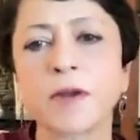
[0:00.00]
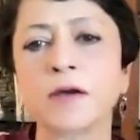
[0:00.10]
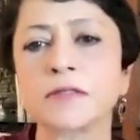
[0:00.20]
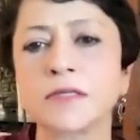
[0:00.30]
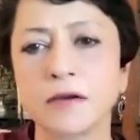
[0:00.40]

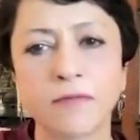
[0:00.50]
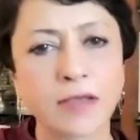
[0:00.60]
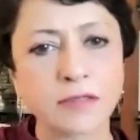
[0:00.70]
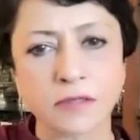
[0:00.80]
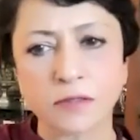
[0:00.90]
proxy
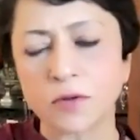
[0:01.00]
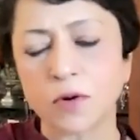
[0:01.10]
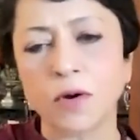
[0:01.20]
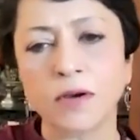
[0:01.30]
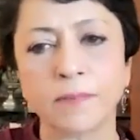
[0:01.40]
advisors
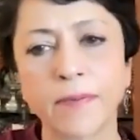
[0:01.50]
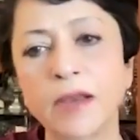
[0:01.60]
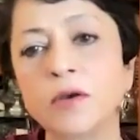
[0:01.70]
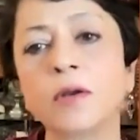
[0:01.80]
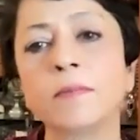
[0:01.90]
all
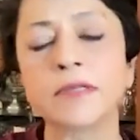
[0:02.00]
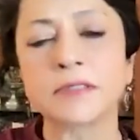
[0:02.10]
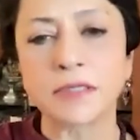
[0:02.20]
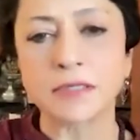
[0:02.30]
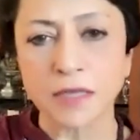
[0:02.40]
depend on
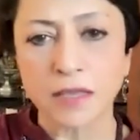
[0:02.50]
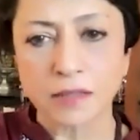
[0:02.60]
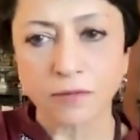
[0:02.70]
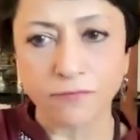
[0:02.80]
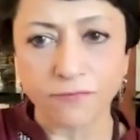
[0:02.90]
business
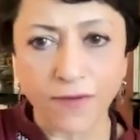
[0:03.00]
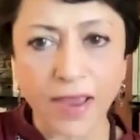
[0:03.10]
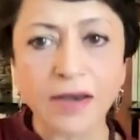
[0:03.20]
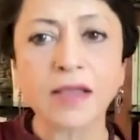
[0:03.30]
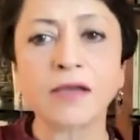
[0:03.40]

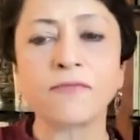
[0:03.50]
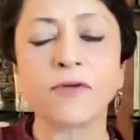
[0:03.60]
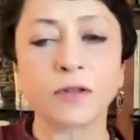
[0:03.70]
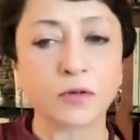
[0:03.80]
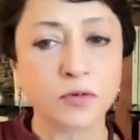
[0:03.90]

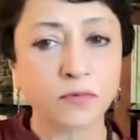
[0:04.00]
for